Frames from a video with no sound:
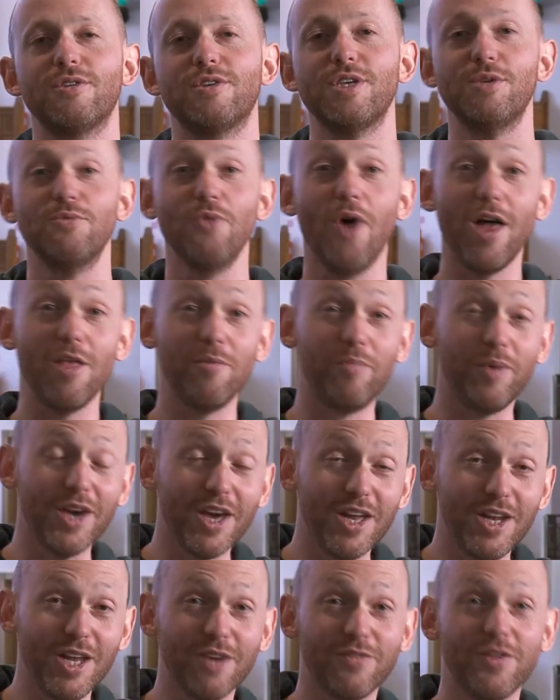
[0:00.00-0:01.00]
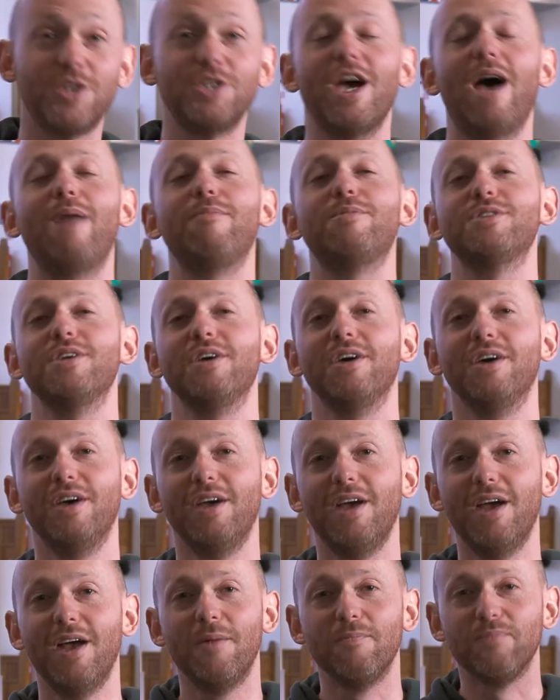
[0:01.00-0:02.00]
You see, right at the beginning of the chapter,
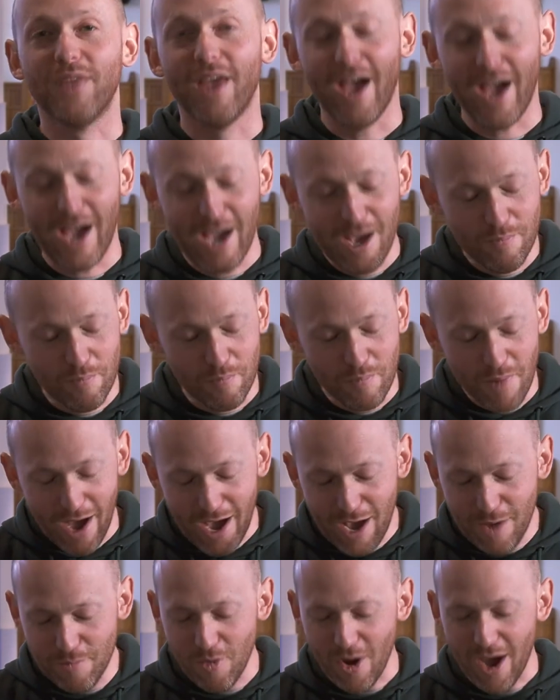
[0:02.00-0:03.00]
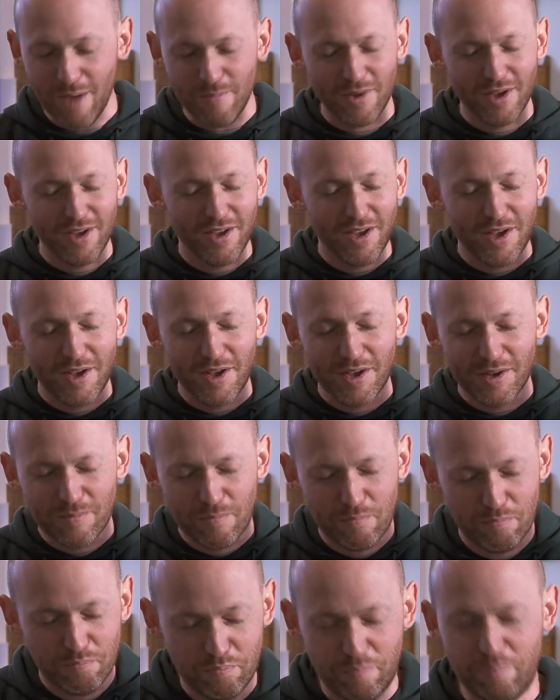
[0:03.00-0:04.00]
Abram
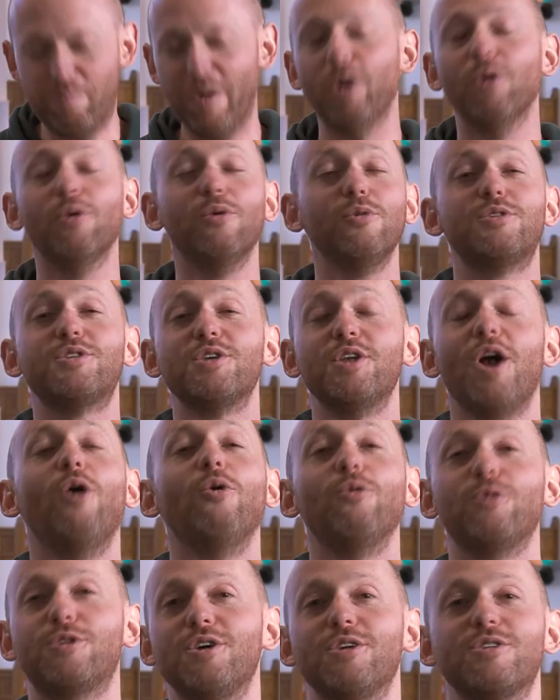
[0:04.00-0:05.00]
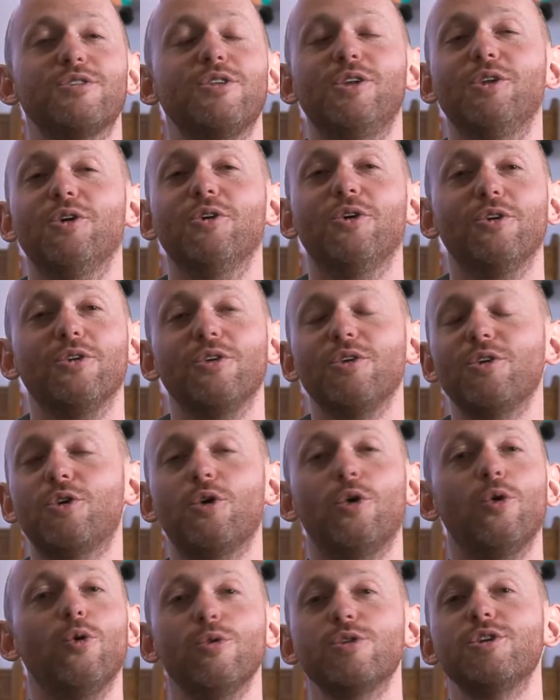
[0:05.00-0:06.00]
builds an altar to the Lord and
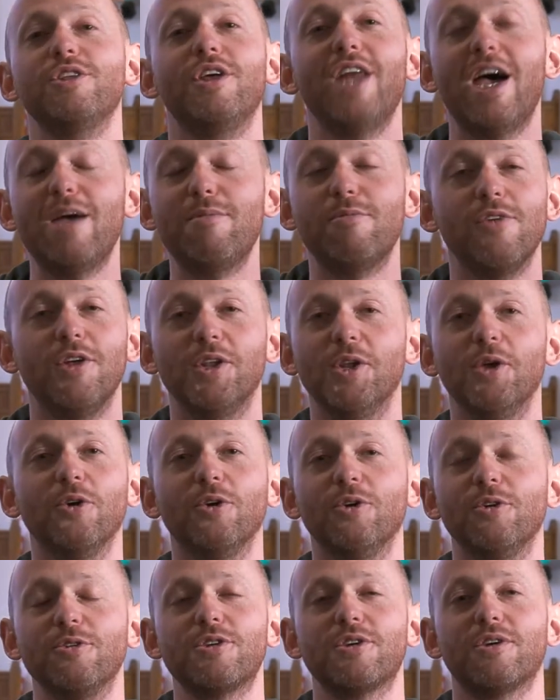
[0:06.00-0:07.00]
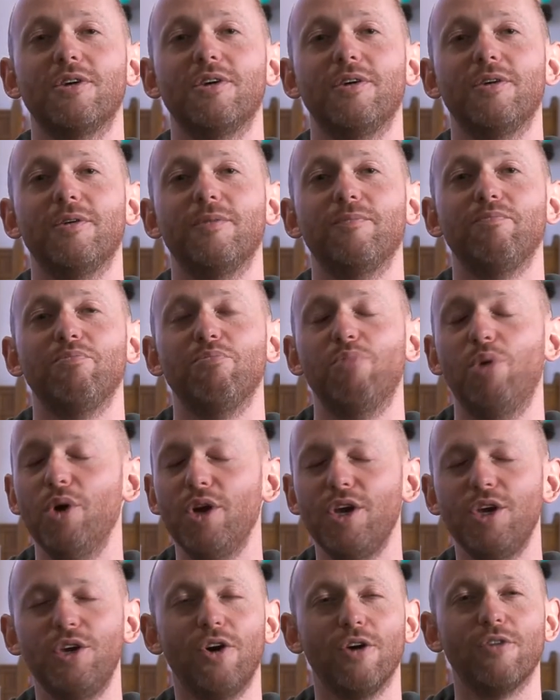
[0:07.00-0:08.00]
calls on the name of the Lord,
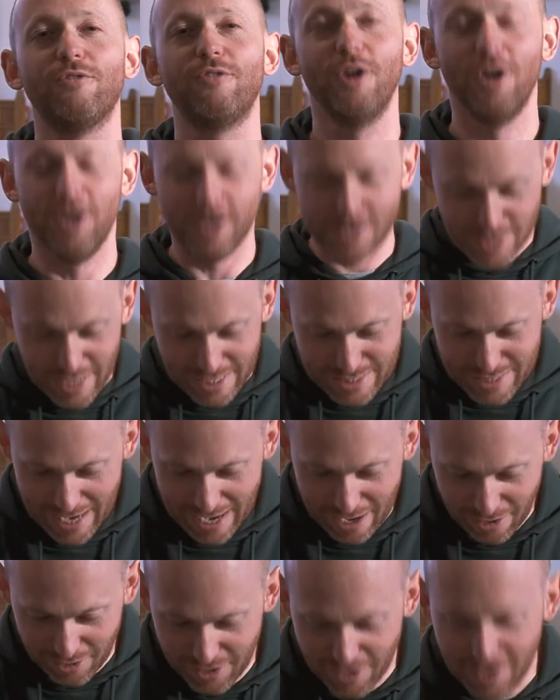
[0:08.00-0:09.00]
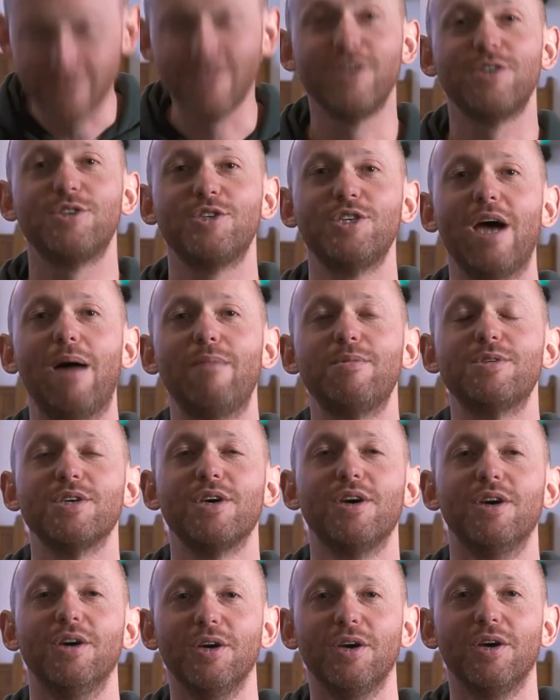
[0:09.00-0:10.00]
putting God first. That's how this
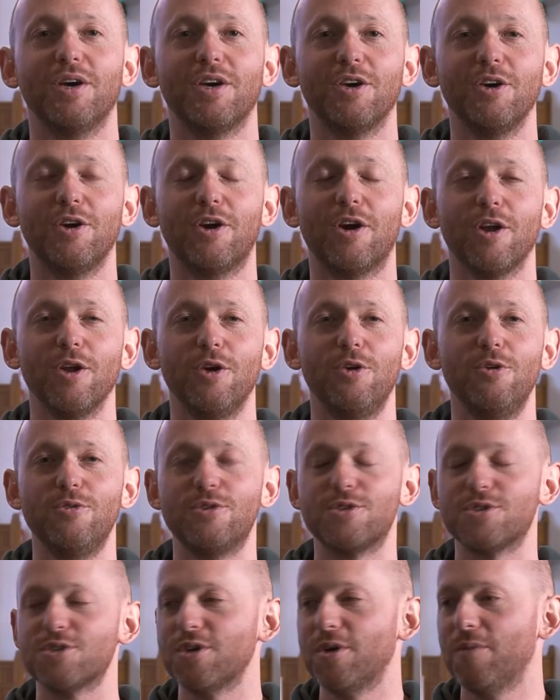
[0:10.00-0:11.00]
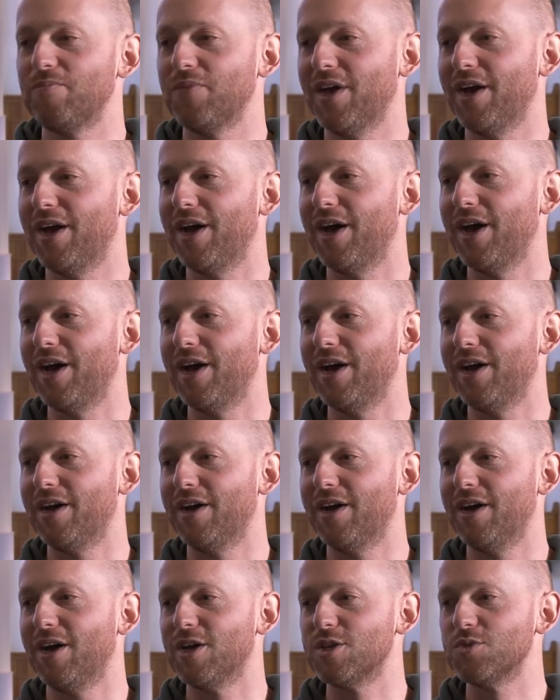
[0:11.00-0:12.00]
chapter concludes
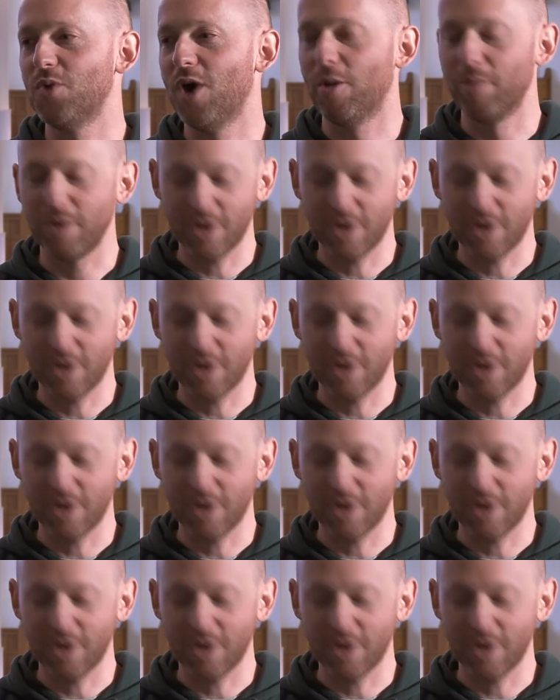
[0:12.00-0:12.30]
as well.